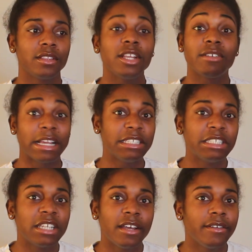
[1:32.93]
the
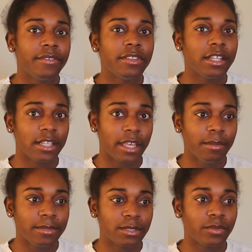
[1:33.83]
rest of the
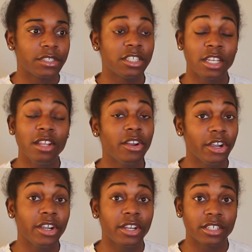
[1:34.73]
lips, which it didn't
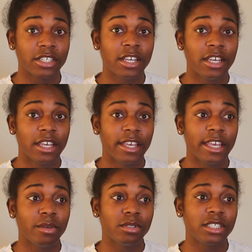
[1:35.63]
hurt.
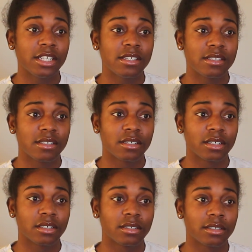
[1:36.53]
It was just
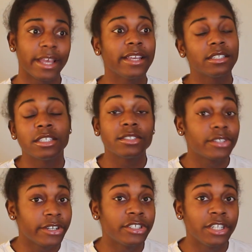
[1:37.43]
like
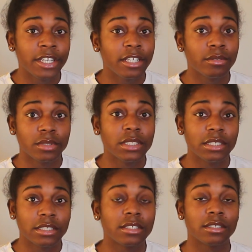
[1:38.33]
discouraging. It
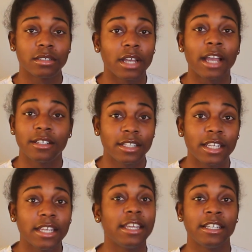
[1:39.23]
was
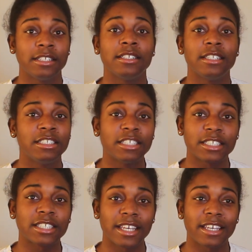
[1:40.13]
ugly and it
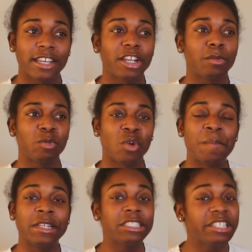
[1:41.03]
just like it hurt me more
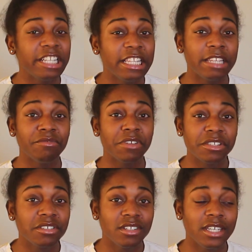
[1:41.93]
mentally than
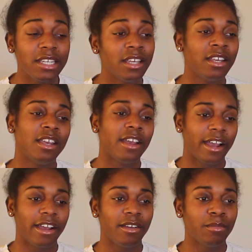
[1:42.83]
physically.
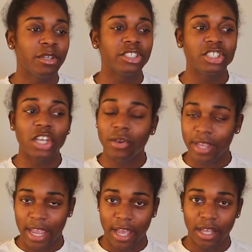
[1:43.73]
So
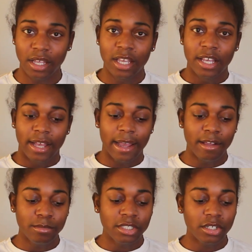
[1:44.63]
yeah,
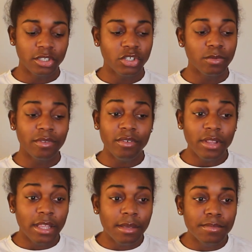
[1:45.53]
so she removed
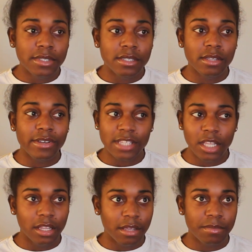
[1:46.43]
the rest of
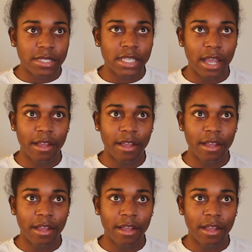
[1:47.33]
the lips.